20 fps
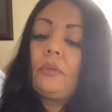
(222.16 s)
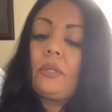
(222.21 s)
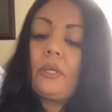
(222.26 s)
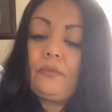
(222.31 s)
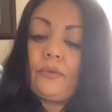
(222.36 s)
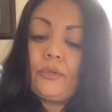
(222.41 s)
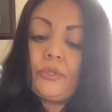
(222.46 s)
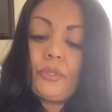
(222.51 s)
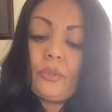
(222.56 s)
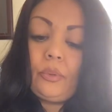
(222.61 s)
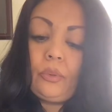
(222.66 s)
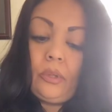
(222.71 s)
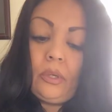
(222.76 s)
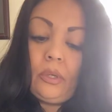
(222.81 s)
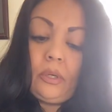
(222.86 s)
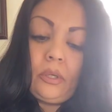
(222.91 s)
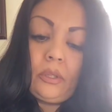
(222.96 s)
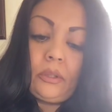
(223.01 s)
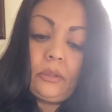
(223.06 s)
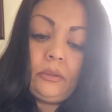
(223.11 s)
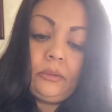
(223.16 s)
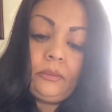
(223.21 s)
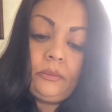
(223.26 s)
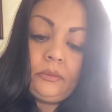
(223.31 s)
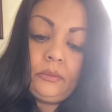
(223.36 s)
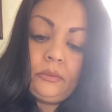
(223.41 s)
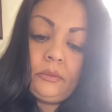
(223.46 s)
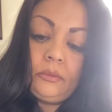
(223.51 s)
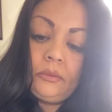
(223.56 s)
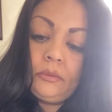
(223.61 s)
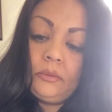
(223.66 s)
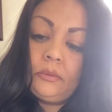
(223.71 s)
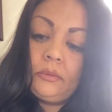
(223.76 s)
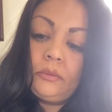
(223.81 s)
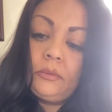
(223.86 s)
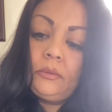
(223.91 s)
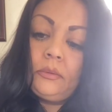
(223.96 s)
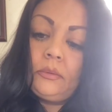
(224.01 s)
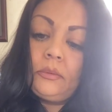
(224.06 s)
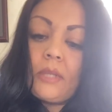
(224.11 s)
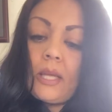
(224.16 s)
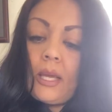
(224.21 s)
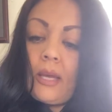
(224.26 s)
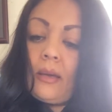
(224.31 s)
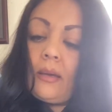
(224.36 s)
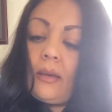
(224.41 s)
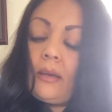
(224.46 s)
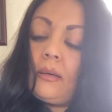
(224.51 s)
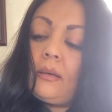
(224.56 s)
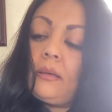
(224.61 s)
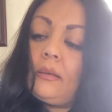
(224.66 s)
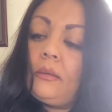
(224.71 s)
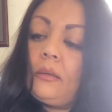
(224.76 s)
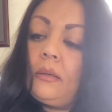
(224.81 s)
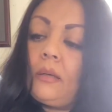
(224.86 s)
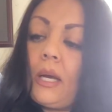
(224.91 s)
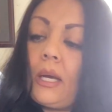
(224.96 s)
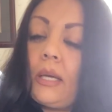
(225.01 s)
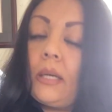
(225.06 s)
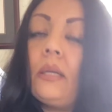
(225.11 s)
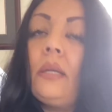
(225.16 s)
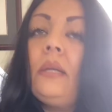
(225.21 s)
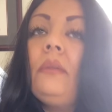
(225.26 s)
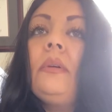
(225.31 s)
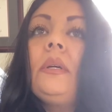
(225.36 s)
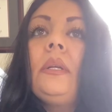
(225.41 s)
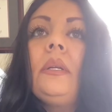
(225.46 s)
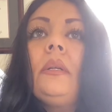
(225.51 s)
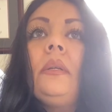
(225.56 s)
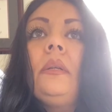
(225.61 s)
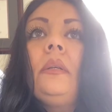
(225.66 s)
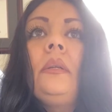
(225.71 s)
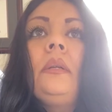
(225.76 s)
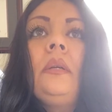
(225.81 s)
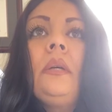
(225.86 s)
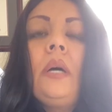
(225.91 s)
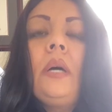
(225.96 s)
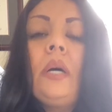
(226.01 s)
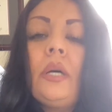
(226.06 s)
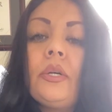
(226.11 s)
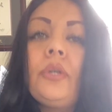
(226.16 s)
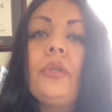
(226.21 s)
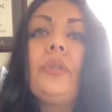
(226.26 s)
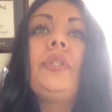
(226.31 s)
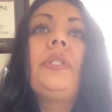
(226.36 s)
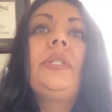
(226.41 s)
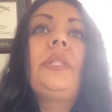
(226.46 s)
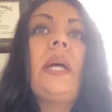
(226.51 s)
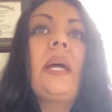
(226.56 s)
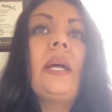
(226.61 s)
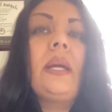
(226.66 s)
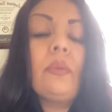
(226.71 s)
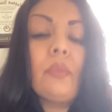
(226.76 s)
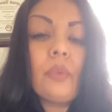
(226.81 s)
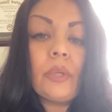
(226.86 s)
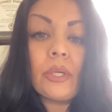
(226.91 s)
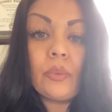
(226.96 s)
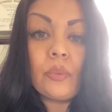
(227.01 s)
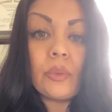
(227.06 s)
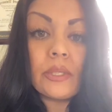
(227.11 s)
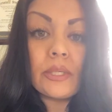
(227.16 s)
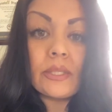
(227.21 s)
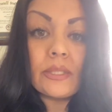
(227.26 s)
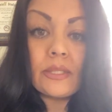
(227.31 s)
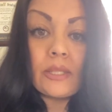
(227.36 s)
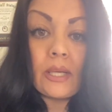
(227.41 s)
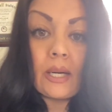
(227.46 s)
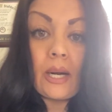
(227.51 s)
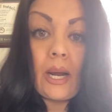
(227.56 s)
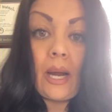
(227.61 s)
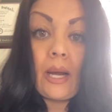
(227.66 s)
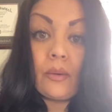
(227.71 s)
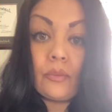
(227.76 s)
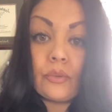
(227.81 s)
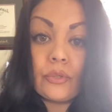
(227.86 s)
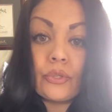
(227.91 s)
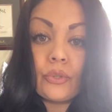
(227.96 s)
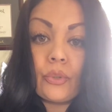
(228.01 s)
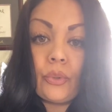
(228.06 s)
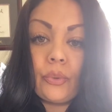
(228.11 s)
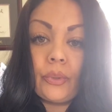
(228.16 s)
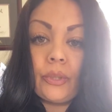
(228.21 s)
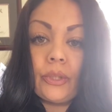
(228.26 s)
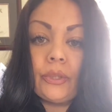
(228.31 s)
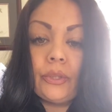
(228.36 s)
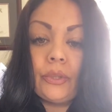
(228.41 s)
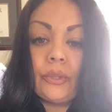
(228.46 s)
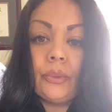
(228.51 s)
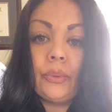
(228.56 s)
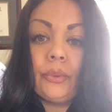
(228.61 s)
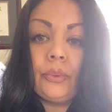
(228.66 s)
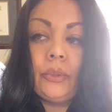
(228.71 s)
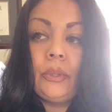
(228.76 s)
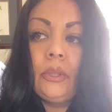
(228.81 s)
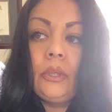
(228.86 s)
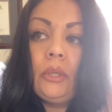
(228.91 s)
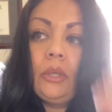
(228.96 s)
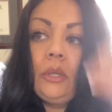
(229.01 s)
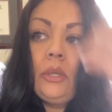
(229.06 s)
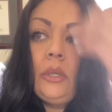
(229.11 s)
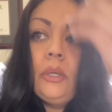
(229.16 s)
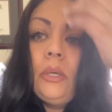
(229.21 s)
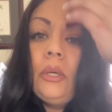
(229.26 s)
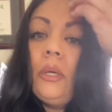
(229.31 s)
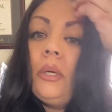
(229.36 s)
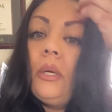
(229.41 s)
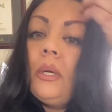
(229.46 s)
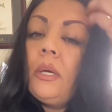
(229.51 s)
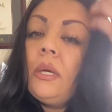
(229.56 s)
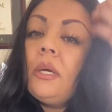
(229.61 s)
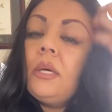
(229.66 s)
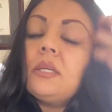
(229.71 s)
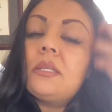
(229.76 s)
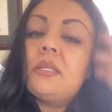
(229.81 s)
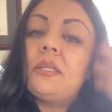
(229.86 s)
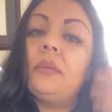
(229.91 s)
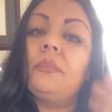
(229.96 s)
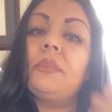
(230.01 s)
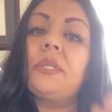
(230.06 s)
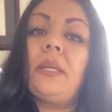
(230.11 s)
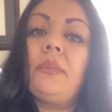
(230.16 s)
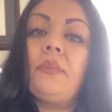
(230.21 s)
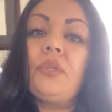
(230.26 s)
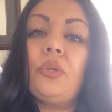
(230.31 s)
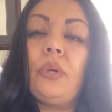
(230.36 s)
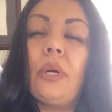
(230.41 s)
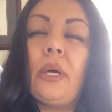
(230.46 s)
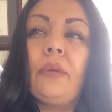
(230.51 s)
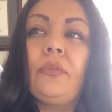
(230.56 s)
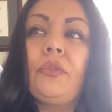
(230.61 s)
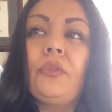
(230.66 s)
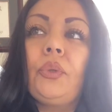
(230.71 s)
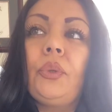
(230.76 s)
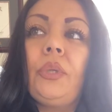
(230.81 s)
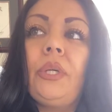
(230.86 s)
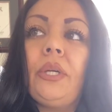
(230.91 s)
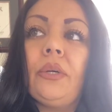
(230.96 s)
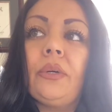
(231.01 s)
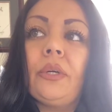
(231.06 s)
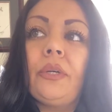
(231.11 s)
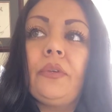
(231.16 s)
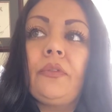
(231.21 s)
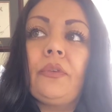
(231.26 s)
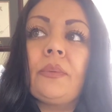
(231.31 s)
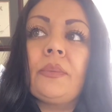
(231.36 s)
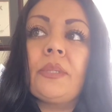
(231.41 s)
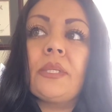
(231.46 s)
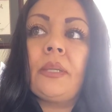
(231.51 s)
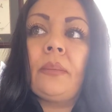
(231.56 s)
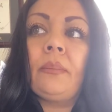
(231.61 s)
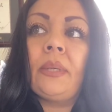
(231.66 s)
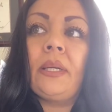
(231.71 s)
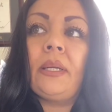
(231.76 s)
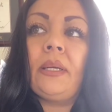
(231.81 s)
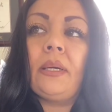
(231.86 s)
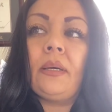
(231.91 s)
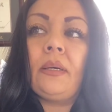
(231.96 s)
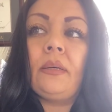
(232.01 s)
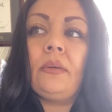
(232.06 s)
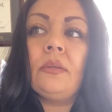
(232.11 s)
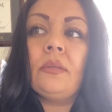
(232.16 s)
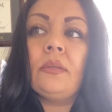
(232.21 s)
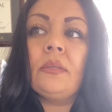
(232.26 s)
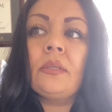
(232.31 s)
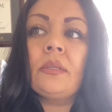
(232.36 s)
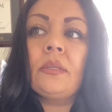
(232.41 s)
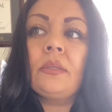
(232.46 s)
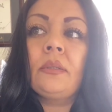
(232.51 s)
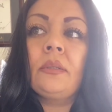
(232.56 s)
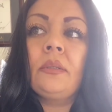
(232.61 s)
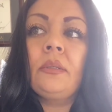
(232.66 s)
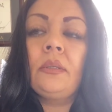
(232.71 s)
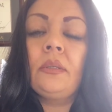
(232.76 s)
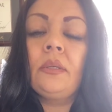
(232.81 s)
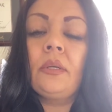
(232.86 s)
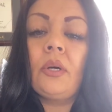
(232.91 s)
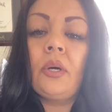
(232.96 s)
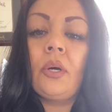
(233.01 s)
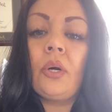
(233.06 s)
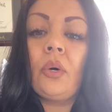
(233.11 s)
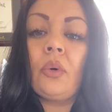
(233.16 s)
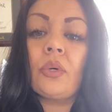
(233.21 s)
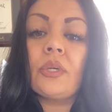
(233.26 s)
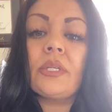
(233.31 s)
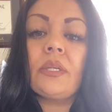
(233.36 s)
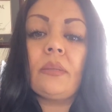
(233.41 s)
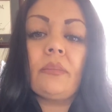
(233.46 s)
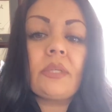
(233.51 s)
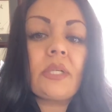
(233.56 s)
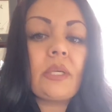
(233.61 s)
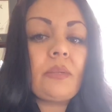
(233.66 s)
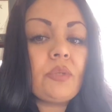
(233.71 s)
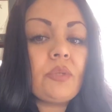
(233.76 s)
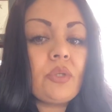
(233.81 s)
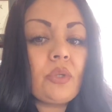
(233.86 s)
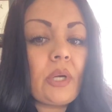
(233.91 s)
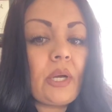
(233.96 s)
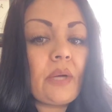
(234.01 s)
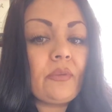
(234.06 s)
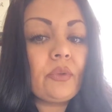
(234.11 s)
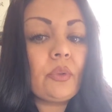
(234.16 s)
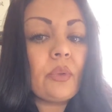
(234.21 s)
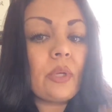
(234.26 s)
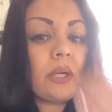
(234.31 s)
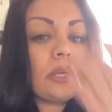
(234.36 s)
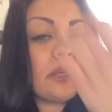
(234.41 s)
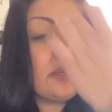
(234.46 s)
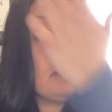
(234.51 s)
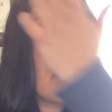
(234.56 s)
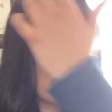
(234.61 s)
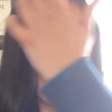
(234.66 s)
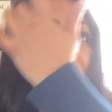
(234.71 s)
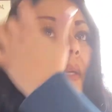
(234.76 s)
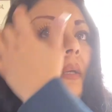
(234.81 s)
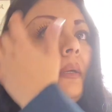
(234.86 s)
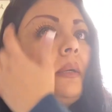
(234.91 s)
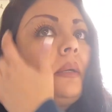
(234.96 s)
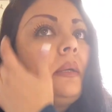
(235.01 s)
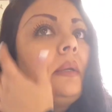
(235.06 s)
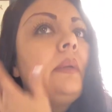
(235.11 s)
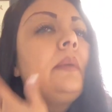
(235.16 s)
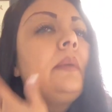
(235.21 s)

through that for so long and I didn't even understand what it was that I was going through. Sometimes you have to hear it from somebody else, or sometimes you have to kind of like